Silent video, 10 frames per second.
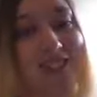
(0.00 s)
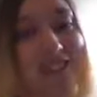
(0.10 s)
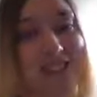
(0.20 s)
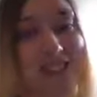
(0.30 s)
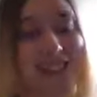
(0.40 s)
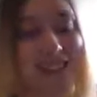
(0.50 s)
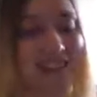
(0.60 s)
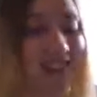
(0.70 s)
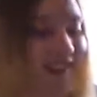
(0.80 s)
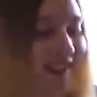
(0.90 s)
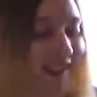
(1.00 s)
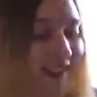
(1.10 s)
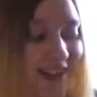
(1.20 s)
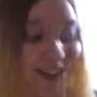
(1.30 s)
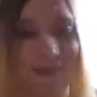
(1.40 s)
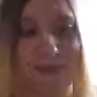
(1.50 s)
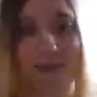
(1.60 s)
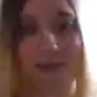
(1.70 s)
the top of my head of